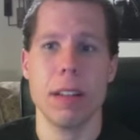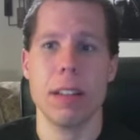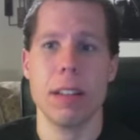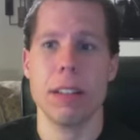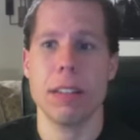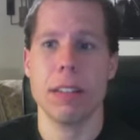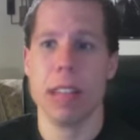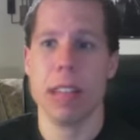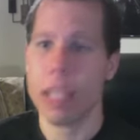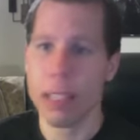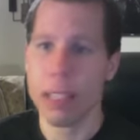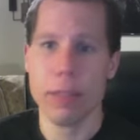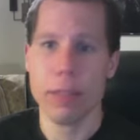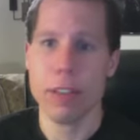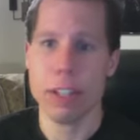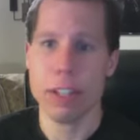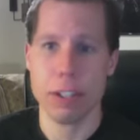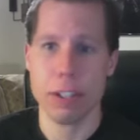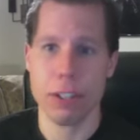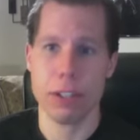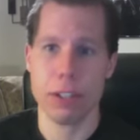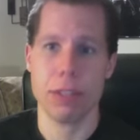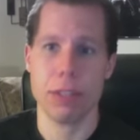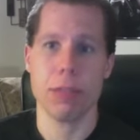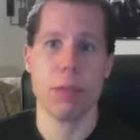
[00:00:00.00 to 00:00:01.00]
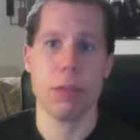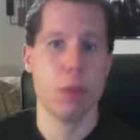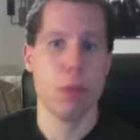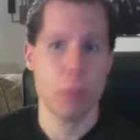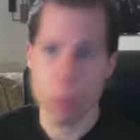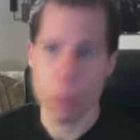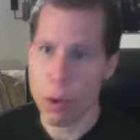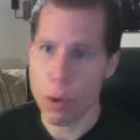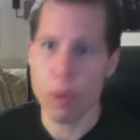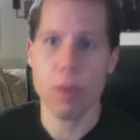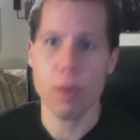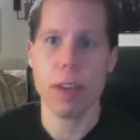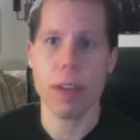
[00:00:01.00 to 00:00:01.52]
television or
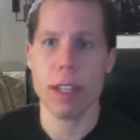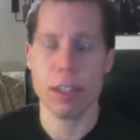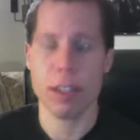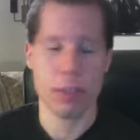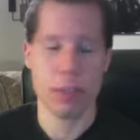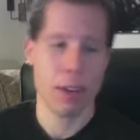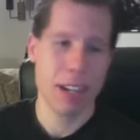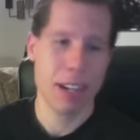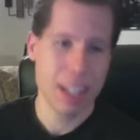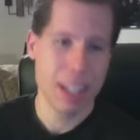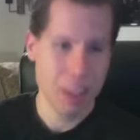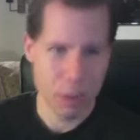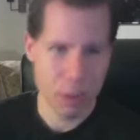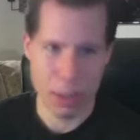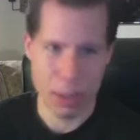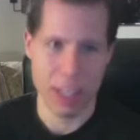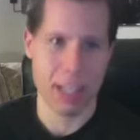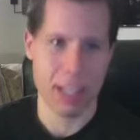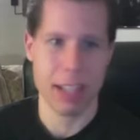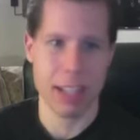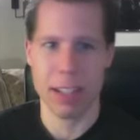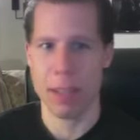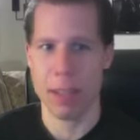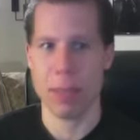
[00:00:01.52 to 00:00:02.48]
movies or anything.